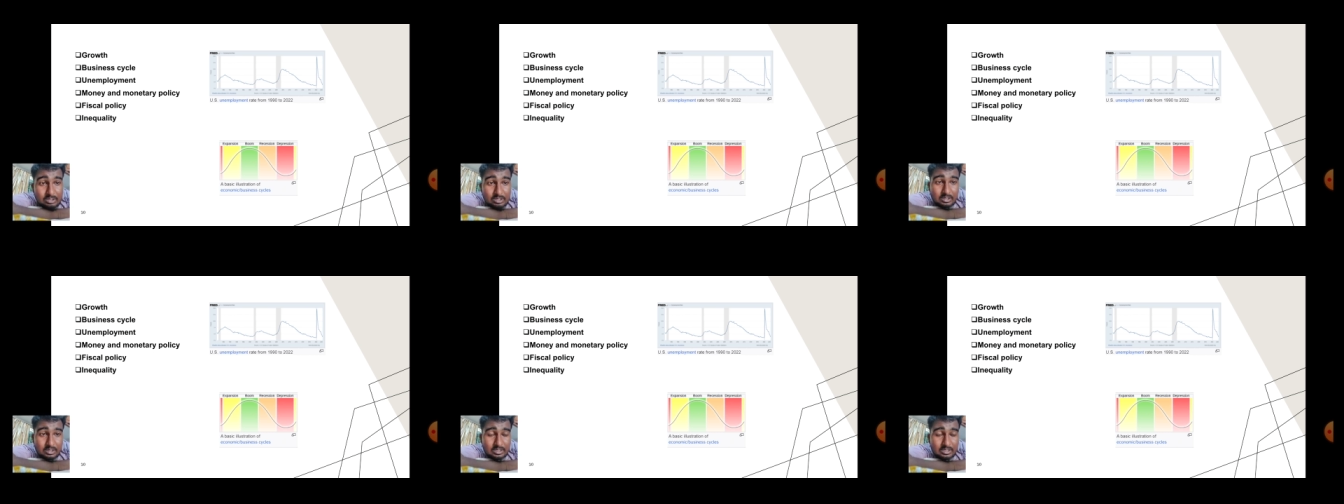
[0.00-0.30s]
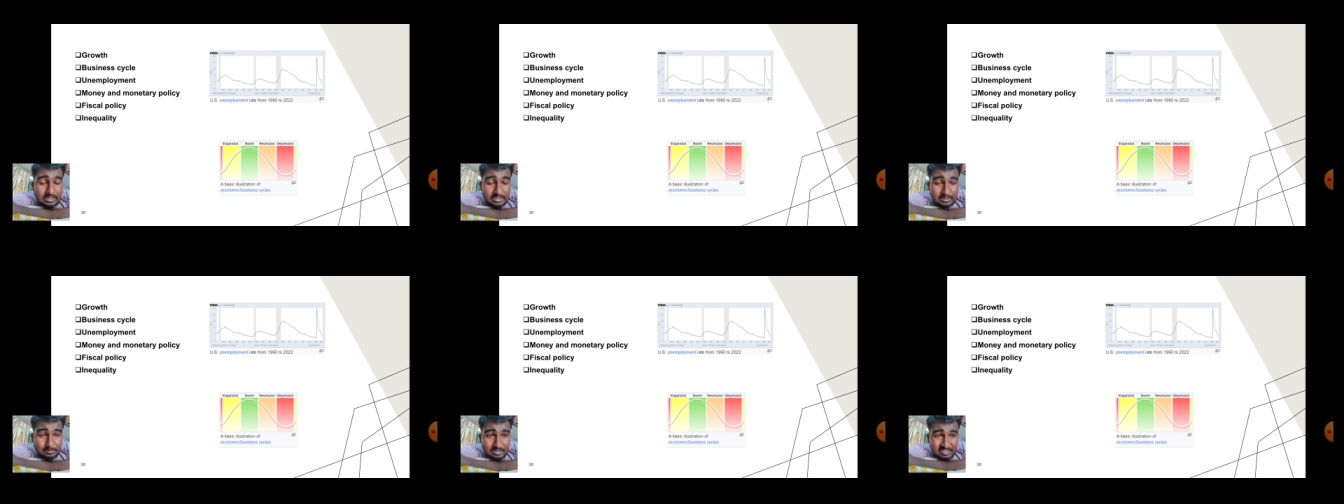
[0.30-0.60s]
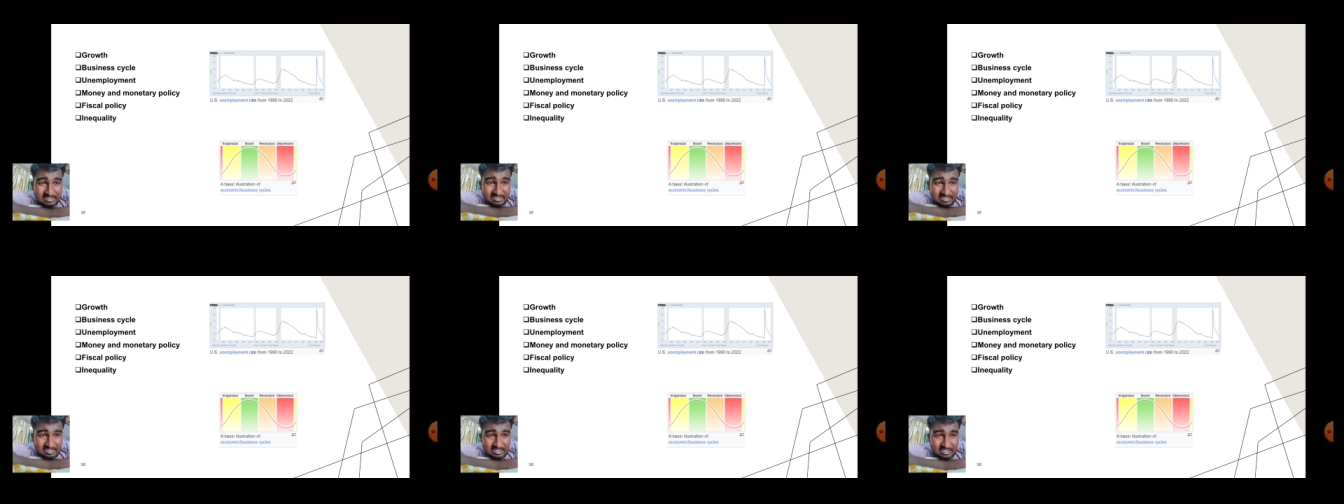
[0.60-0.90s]
a
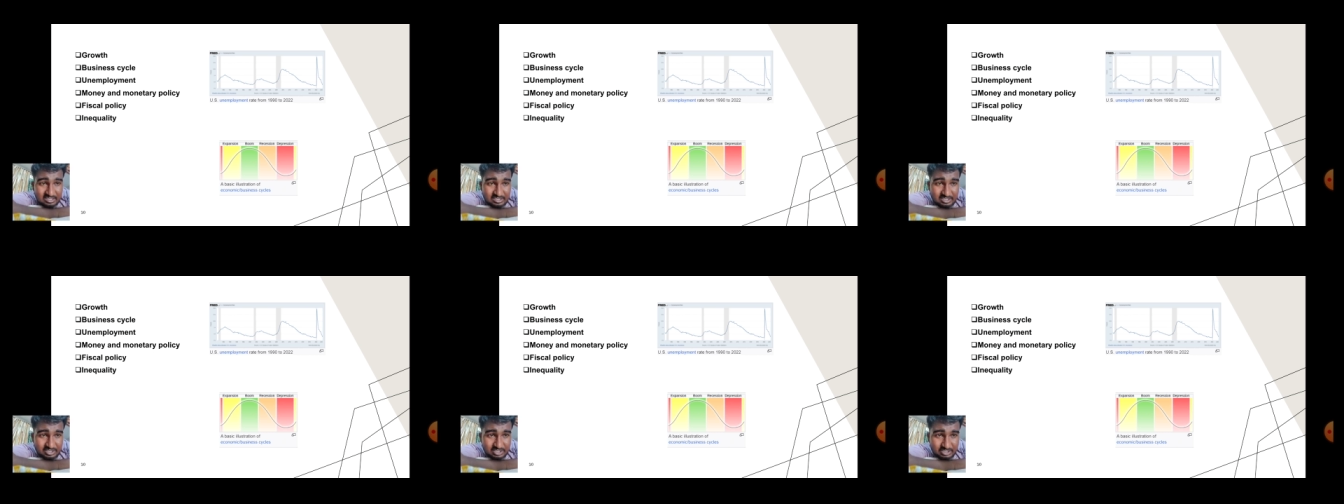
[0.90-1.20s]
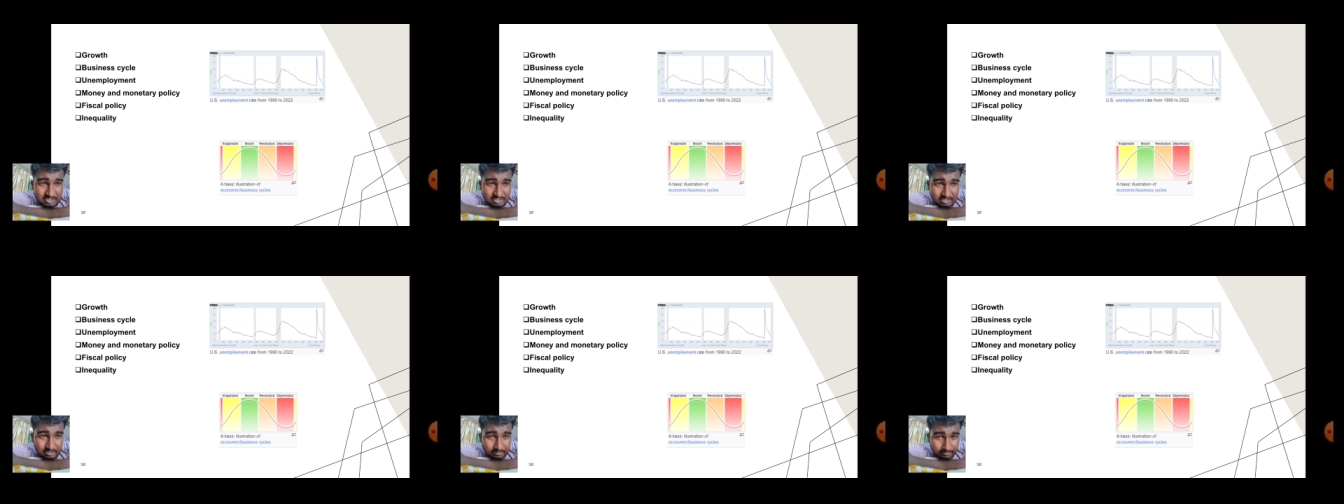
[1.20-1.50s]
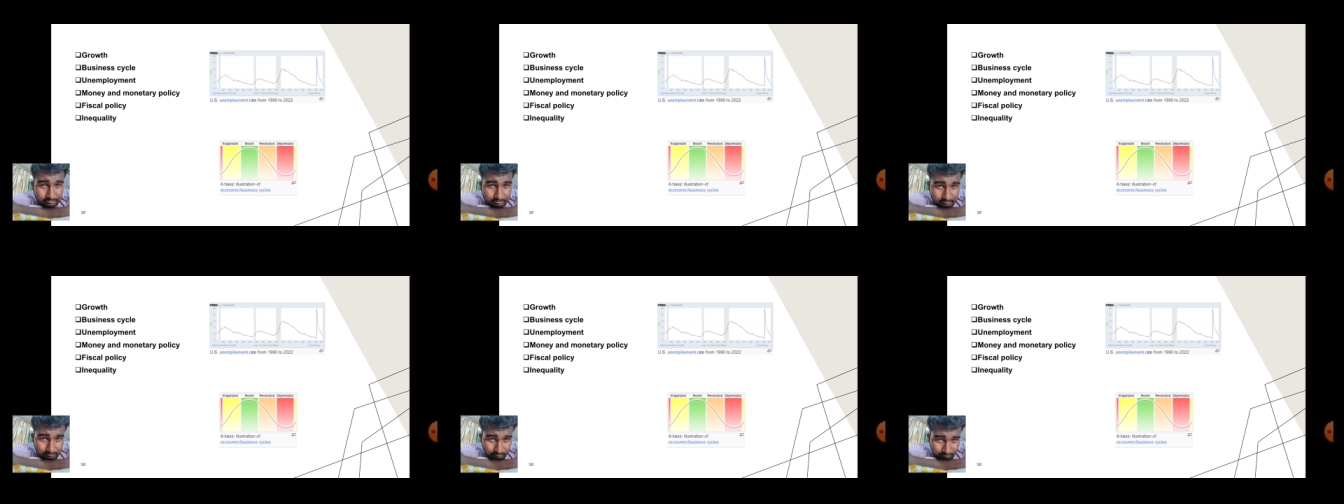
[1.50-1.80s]
basic illustration of
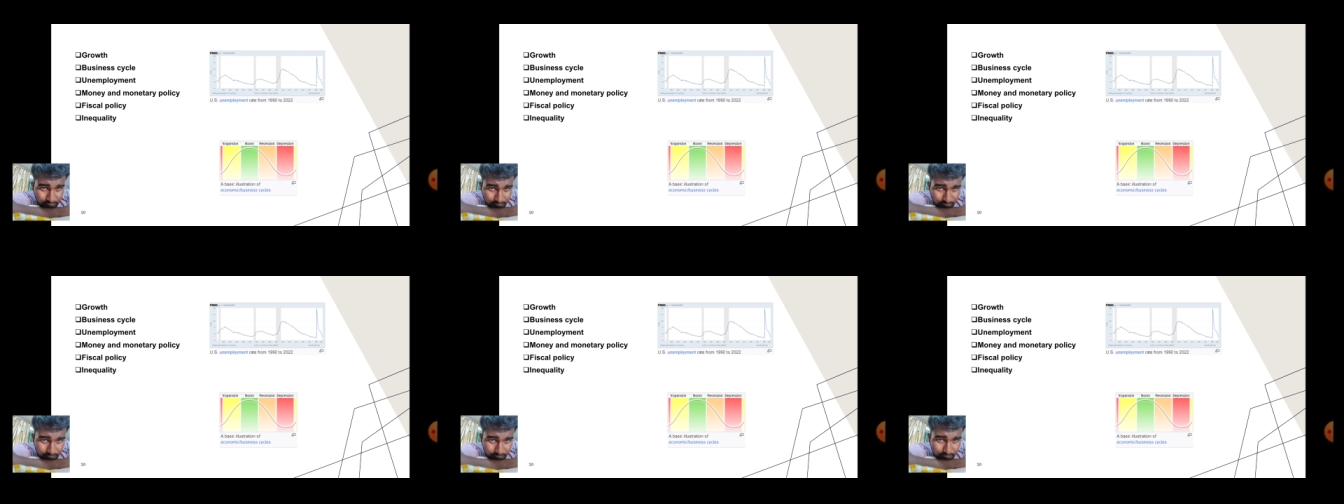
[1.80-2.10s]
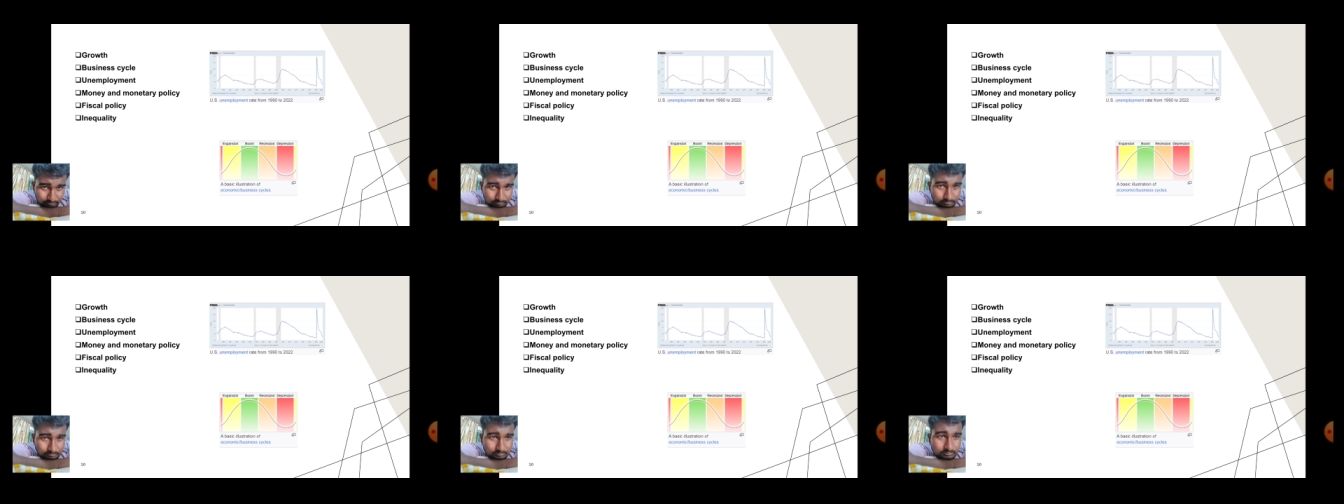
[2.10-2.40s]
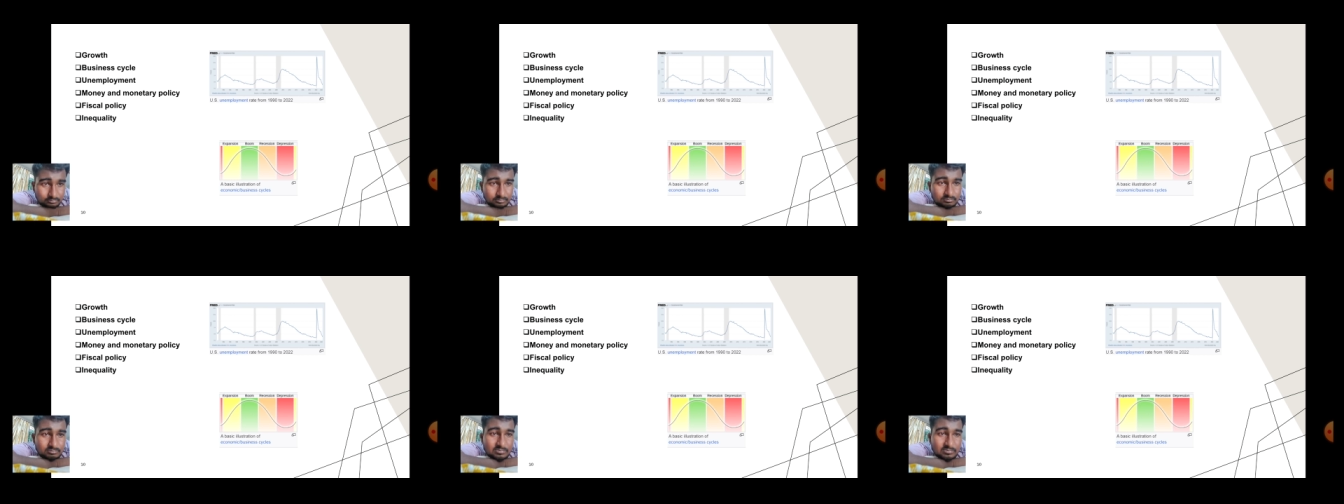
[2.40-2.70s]

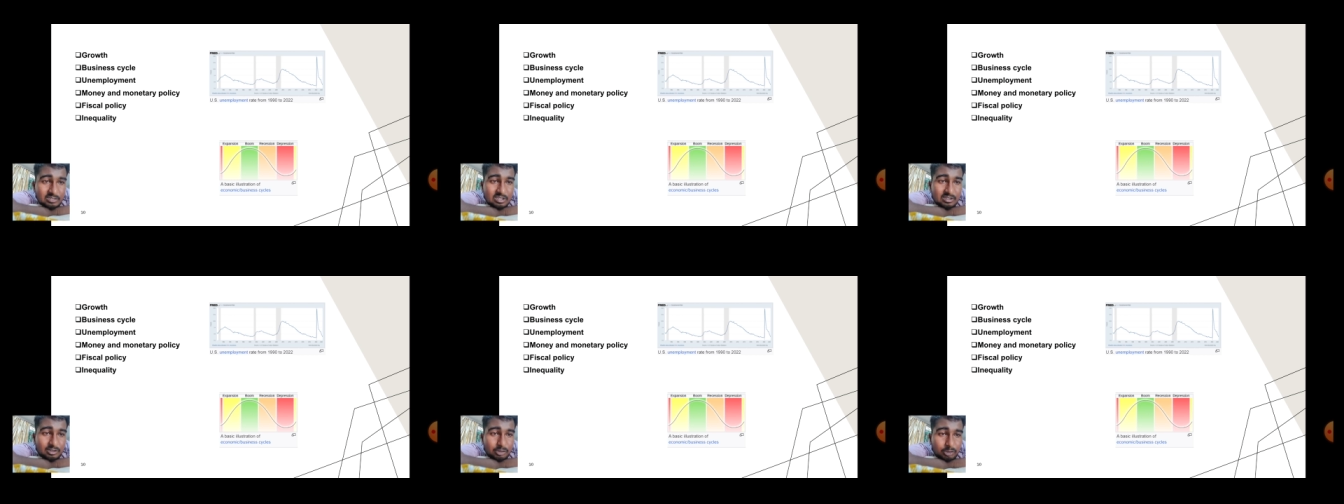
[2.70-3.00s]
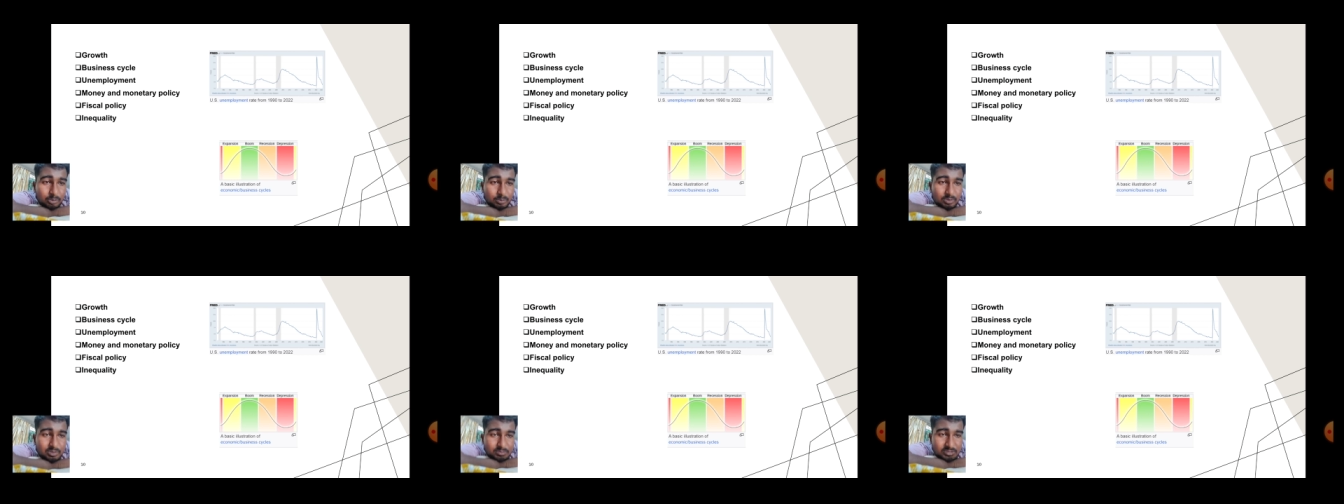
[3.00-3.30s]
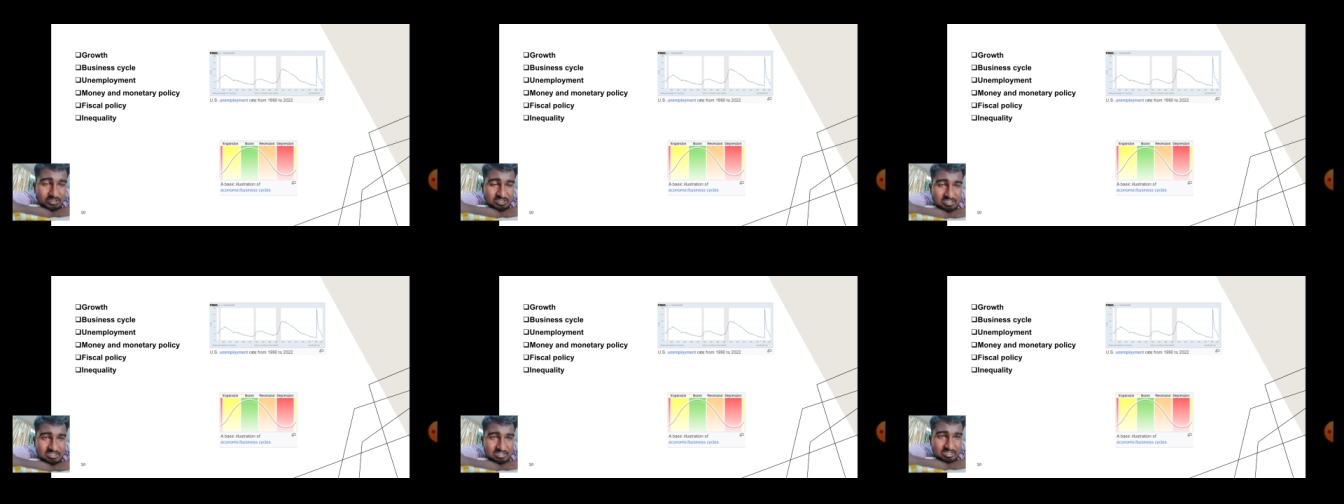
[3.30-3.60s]
economic business
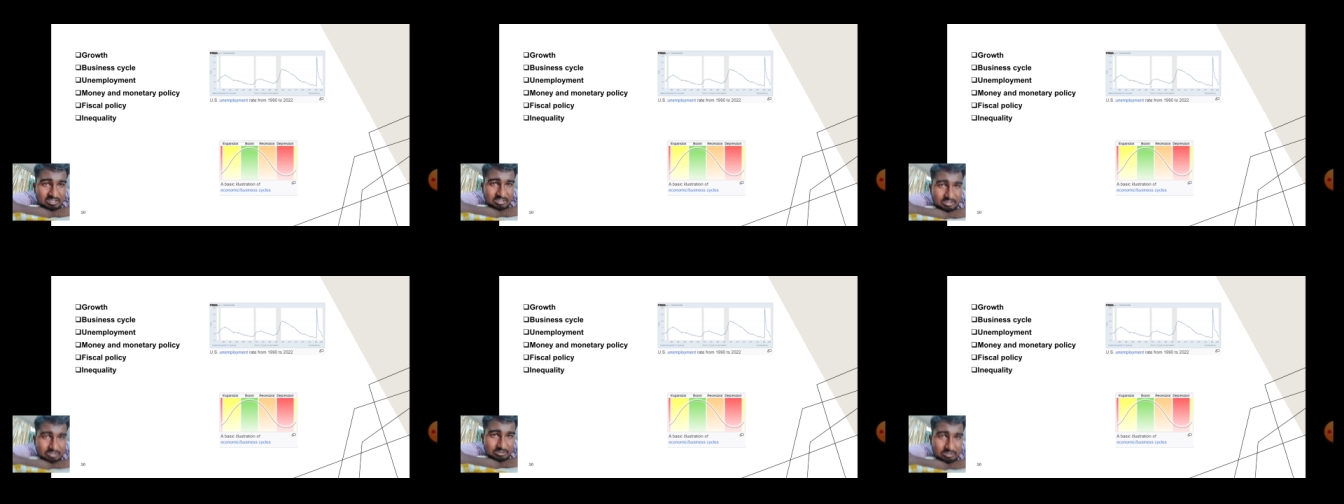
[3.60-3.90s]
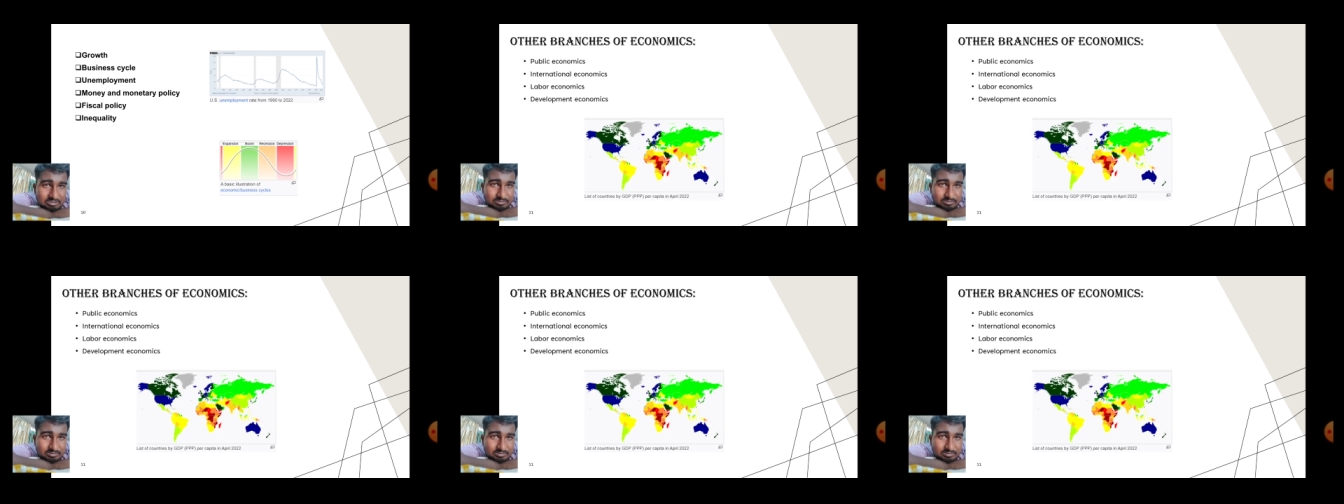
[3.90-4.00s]
cycles.